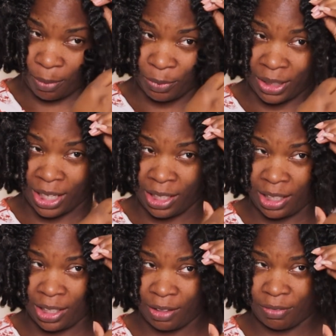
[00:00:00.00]
I'm
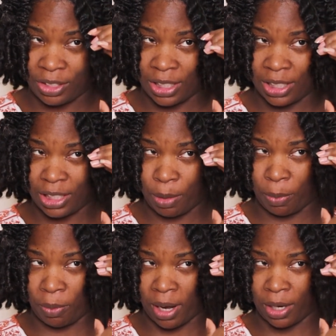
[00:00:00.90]
thinking of just
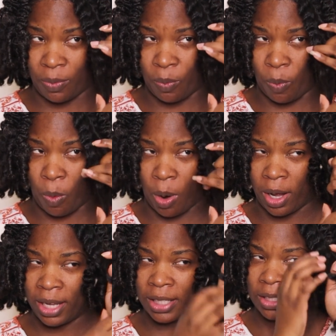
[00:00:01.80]
separating
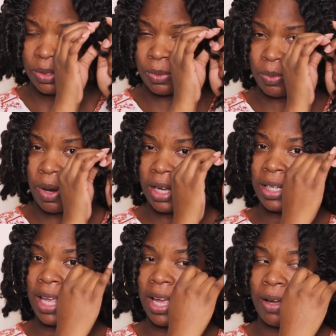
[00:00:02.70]
once right
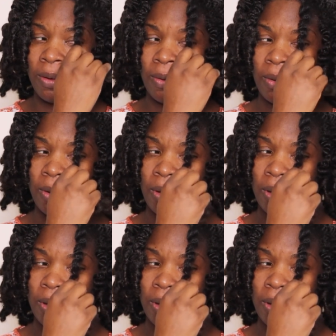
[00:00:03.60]
now.